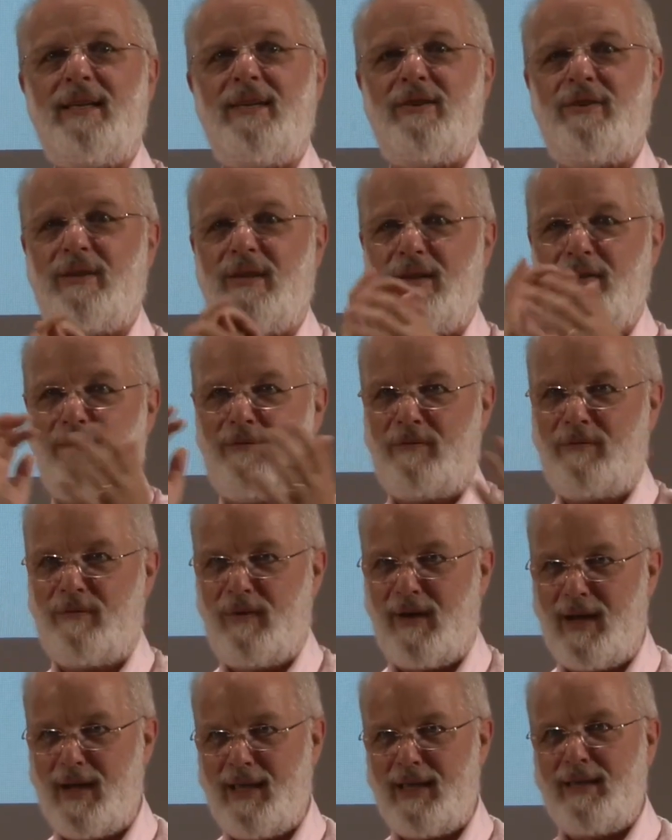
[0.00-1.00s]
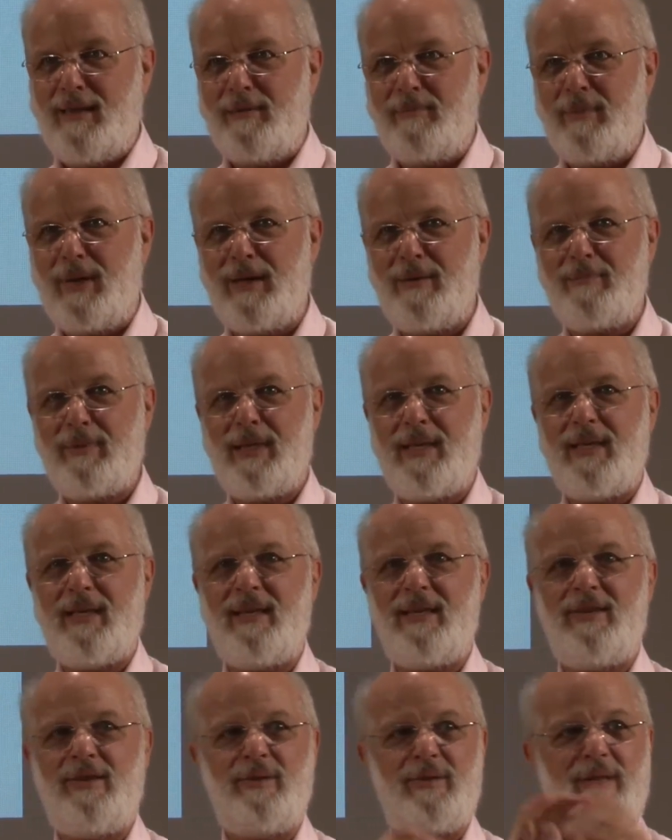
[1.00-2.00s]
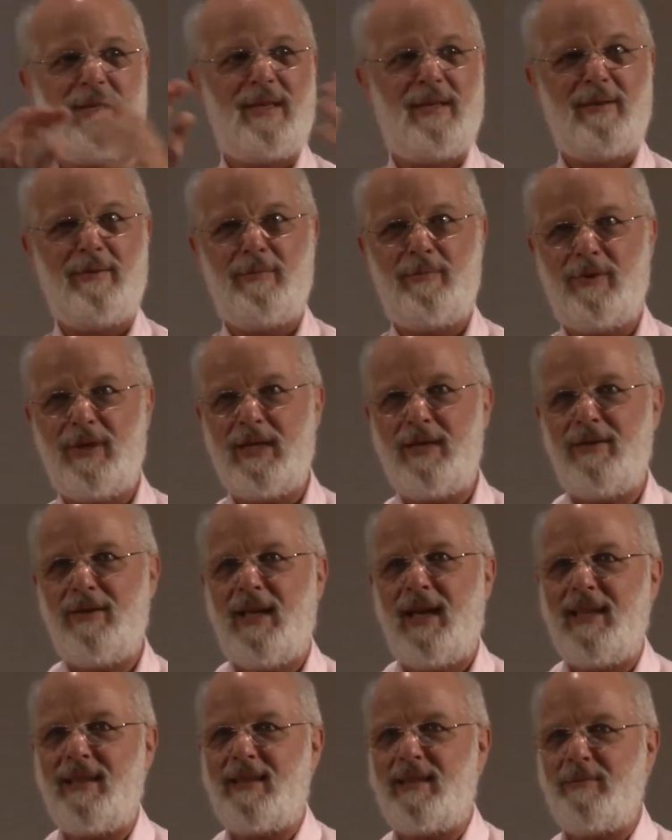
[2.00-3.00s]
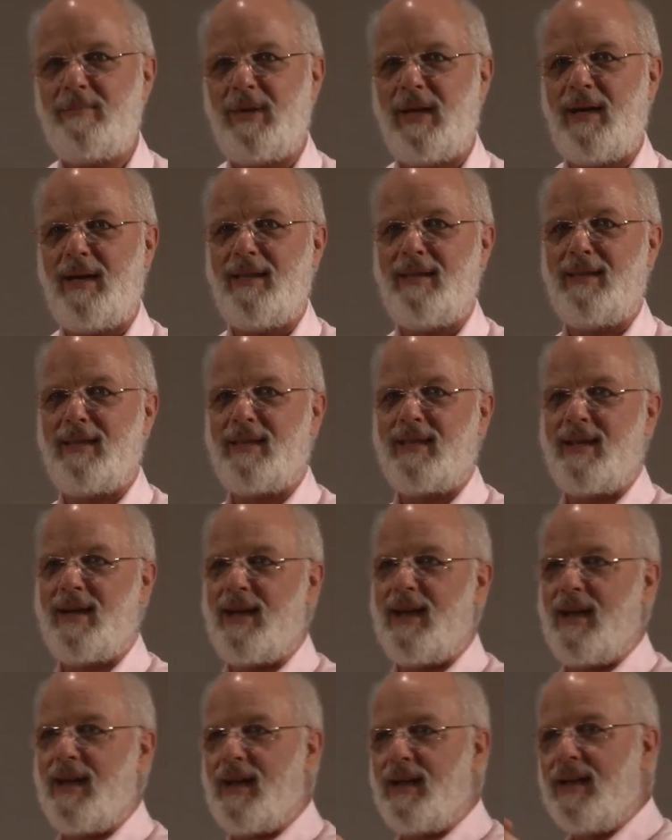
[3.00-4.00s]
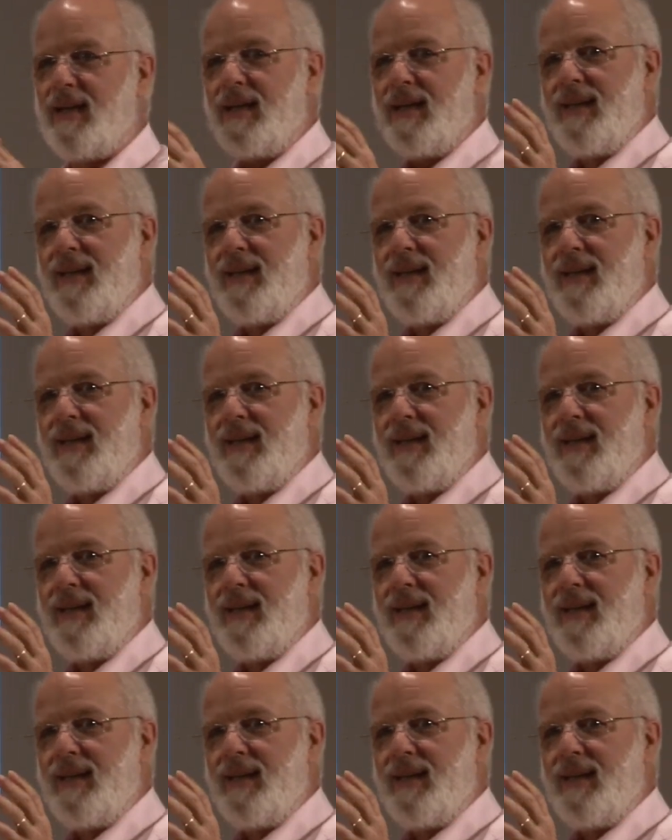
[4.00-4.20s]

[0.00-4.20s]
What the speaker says: You can find the mummy. You can reunite the Ba and the Ka.